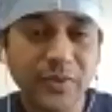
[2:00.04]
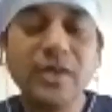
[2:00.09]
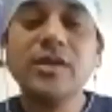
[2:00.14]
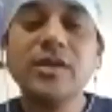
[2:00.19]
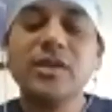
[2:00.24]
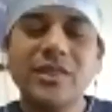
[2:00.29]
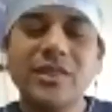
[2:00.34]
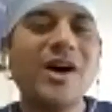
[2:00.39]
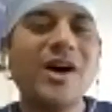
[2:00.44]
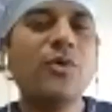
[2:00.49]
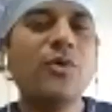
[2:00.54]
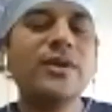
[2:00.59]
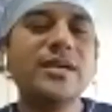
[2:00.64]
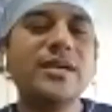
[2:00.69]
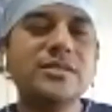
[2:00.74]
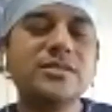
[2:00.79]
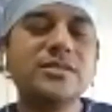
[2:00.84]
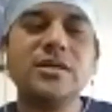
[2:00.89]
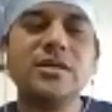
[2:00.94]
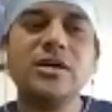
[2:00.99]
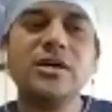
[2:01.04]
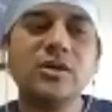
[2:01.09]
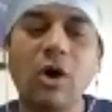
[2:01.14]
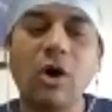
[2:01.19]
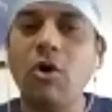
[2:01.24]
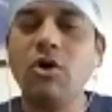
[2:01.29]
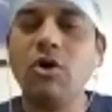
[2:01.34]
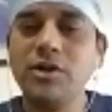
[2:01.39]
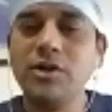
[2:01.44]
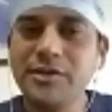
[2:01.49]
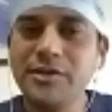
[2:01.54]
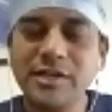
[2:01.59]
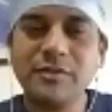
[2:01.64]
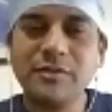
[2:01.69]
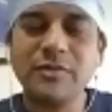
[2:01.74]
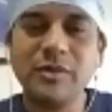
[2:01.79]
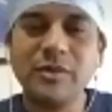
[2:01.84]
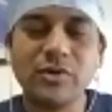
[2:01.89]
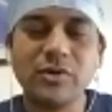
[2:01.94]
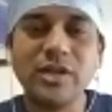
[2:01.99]
Nowadays, all
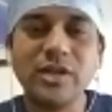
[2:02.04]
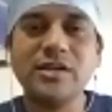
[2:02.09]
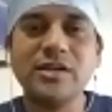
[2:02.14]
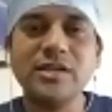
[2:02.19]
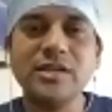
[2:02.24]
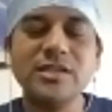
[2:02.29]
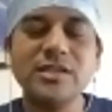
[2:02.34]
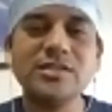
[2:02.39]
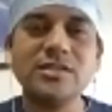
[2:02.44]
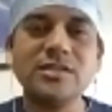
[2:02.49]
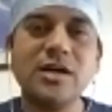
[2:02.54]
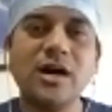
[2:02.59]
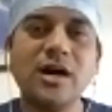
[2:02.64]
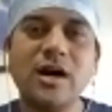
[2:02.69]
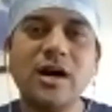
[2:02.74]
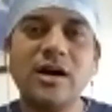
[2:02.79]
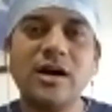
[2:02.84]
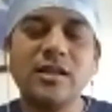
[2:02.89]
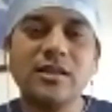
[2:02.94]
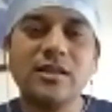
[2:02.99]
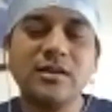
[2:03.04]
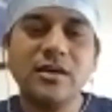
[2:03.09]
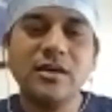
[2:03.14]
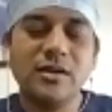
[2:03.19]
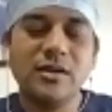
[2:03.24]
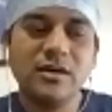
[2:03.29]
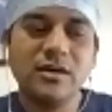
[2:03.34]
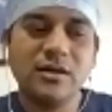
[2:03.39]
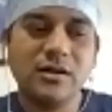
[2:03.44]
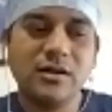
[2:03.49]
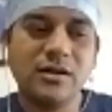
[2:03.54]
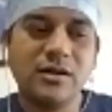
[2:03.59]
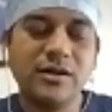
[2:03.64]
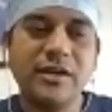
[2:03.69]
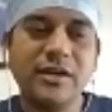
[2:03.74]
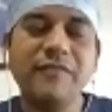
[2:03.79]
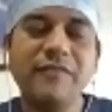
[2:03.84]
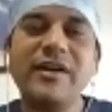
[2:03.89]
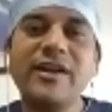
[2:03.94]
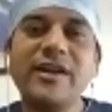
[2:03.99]
treatment modalities are
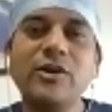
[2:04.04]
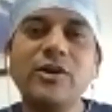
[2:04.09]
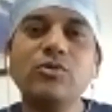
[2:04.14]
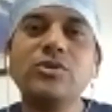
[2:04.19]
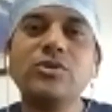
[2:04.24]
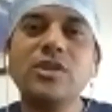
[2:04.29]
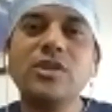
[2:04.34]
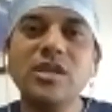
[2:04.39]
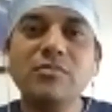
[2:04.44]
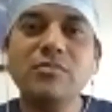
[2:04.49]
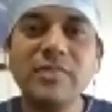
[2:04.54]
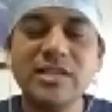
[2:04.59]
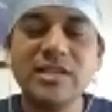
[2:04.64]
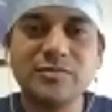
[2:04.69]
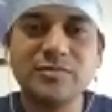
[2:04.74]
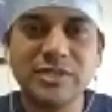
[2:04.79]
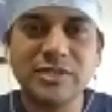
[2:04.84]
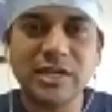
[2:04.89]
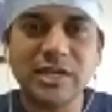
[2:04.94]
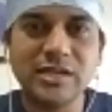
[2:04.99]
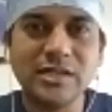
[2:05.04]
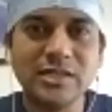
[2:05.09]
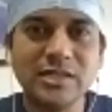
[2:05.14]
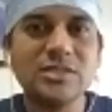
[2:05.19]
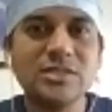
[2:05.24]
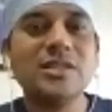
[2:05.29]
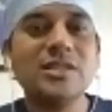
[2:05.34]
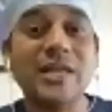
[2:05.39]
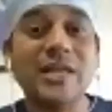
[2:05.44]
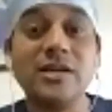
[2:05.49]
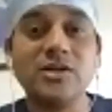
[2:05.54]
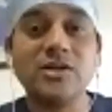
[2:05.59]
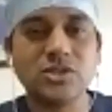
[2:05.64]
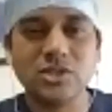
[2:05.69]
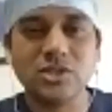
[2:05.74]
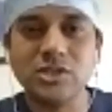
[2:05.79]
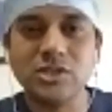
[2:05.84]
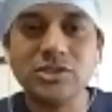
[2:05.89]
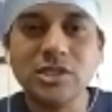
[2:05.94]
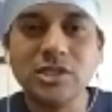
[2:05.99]
divided into three main specialties, like a
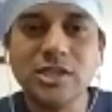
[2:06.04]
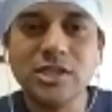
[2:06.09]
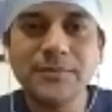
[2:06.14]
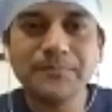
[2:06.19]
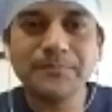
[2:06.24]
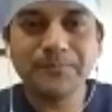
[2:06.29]
surgery,